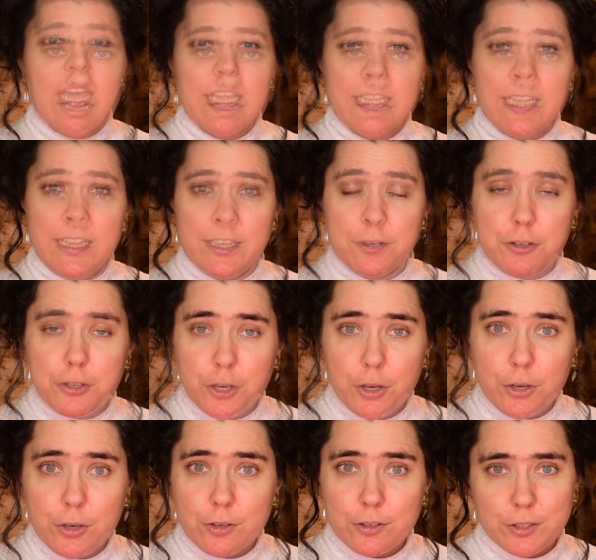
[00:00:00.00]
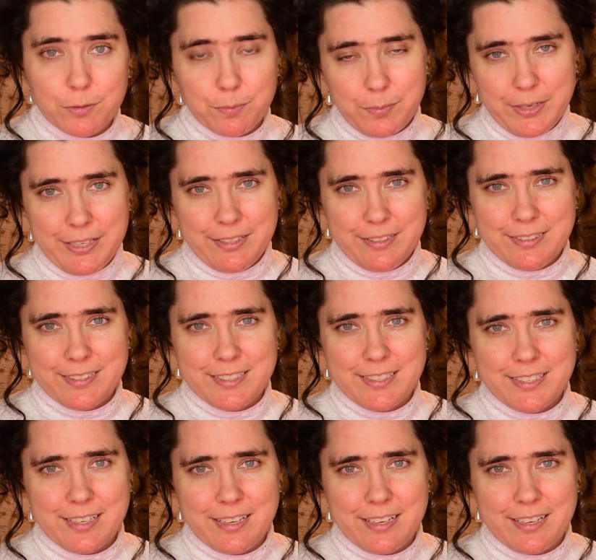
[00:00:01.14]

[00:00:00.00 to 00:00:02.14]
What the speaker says: And then the Jers means